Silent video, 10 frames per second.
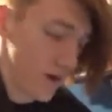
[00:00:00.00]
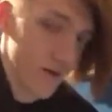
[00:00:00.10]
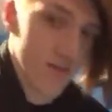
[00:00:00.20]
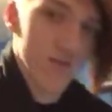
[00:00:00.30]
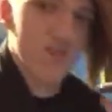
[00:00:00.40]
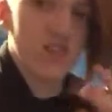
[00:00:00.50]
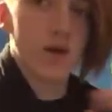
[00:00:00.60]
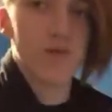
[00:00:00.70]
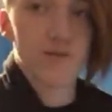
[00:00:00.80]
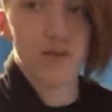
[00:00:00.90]
And so there's a
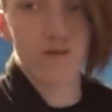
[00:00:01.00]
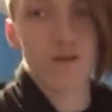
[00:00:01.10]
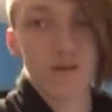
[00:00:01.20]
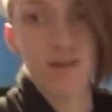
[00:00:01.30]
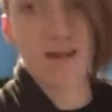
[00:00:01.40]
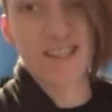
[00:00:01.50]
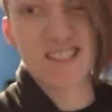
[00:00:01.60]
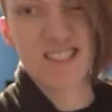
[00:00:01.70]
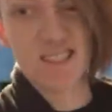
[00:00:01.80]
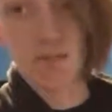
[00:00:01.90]
couple scenes where I was
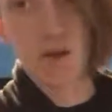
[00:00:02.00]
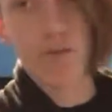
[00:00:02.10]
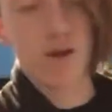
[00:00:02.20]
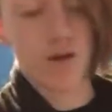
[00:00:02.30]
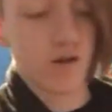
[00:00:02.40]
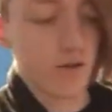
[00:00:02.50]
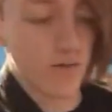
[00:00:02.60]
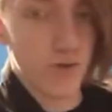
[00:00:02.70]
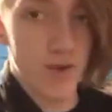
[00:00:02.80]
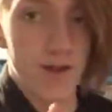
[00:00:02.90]
like, yeah, but I'm not gonna
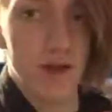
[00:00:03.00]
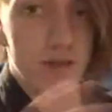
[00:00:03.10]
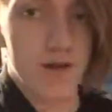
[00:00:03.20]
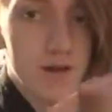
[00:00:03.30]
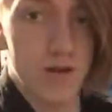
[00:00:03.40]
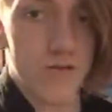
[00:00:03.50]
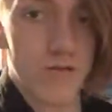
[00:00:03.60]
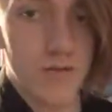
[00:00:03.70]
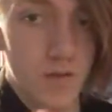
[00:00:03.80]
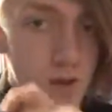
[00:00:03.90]
spoil anything.
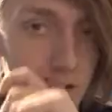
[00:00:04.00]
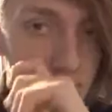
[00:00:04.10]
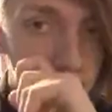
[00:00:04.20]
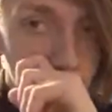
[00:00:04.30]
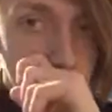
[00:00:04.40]
And